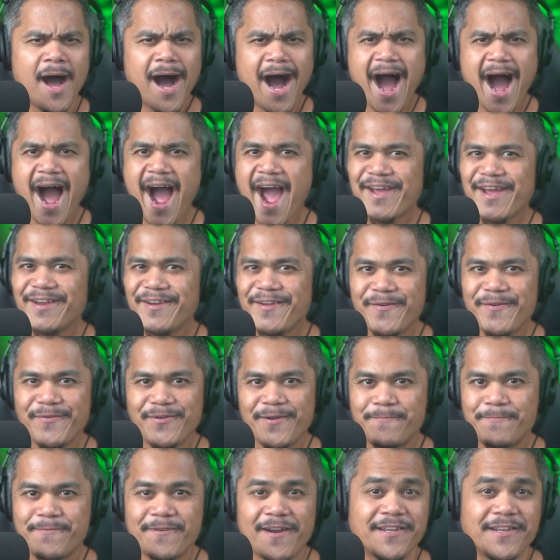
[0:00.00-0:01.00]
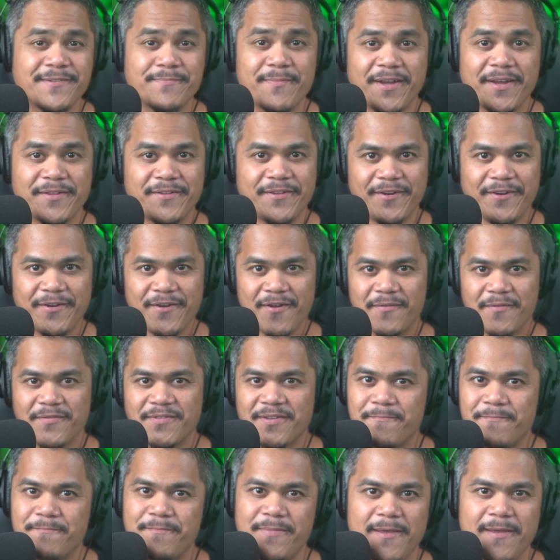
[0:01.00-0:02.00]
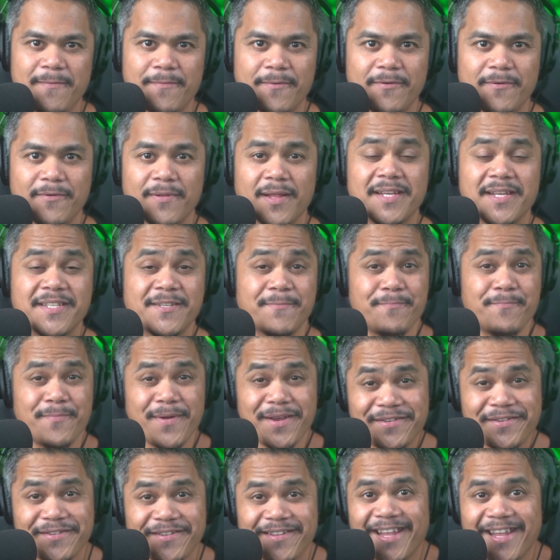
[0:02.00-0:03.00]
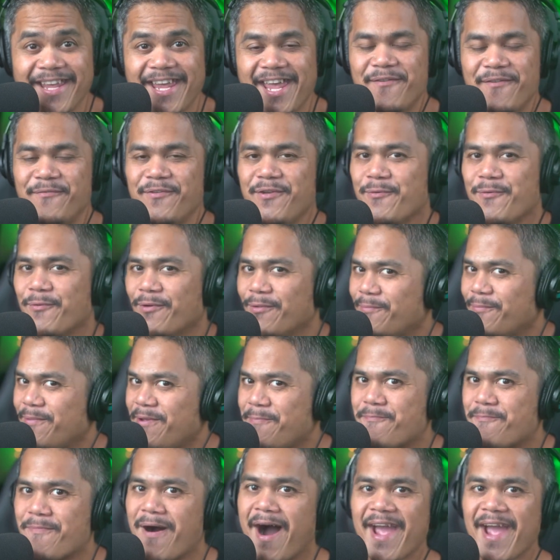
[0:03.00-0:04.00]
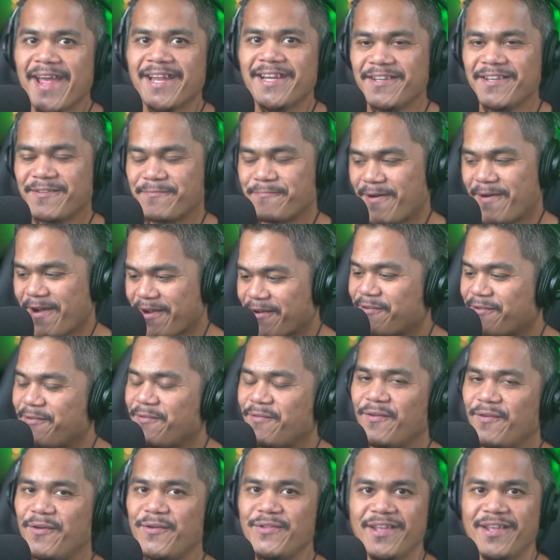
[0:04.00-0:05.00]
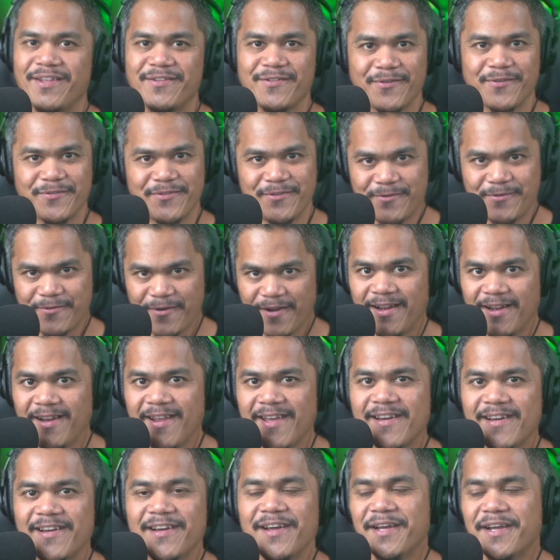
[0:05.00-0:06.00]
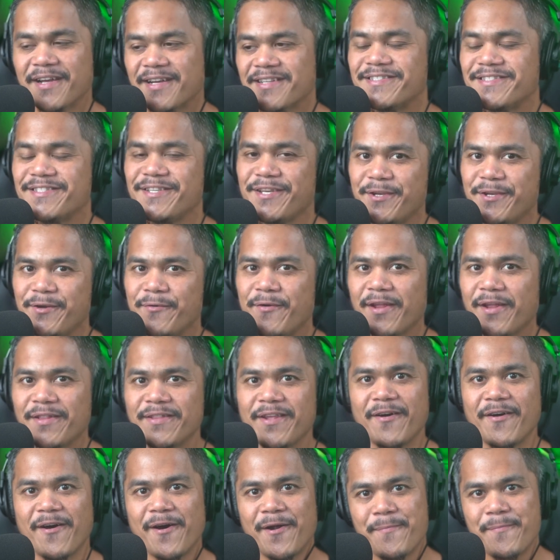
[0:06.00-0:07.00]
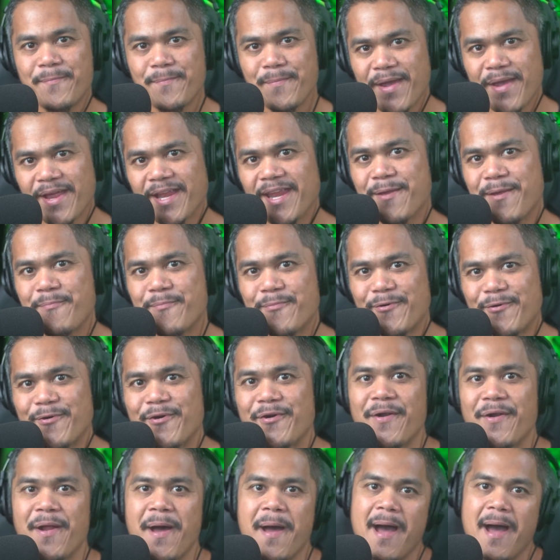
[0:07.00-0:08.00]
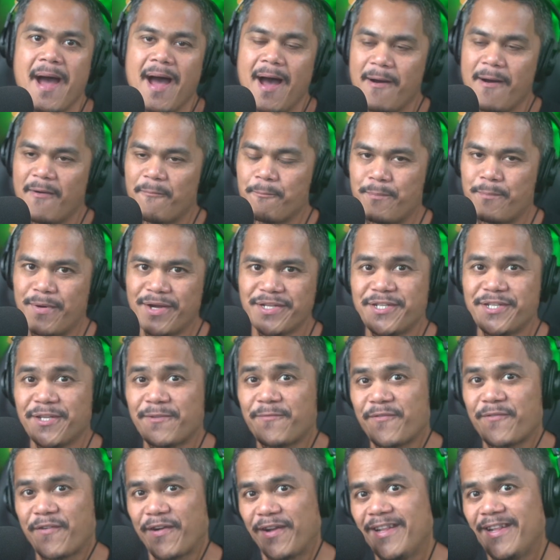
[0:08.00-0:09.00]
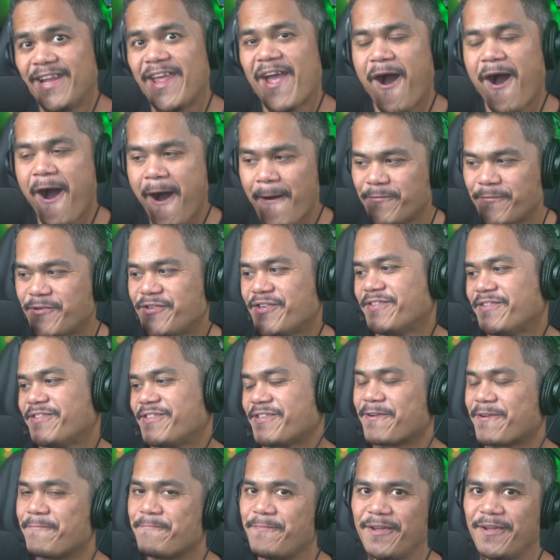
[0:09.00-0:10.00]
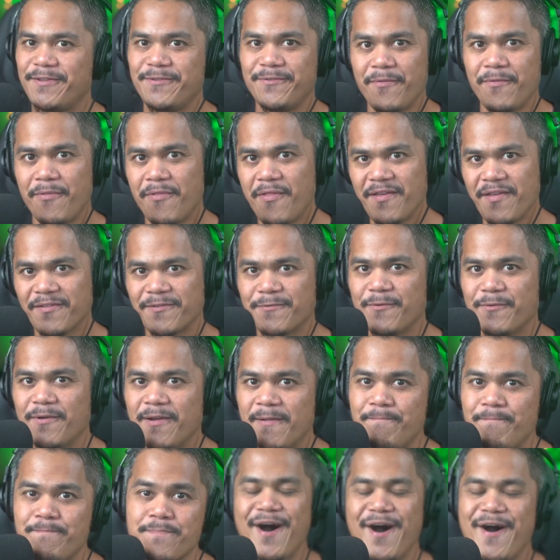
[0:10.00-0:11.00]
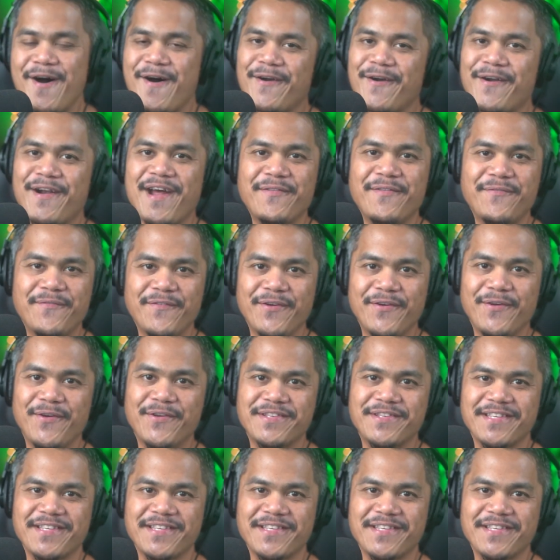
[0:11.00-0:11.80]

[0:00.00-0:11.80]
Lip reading: I know the price might turn off some people, especially if you will be buying this microphone in Australia, considering there are many more budget-friendly options compared to this one. Alright, folks,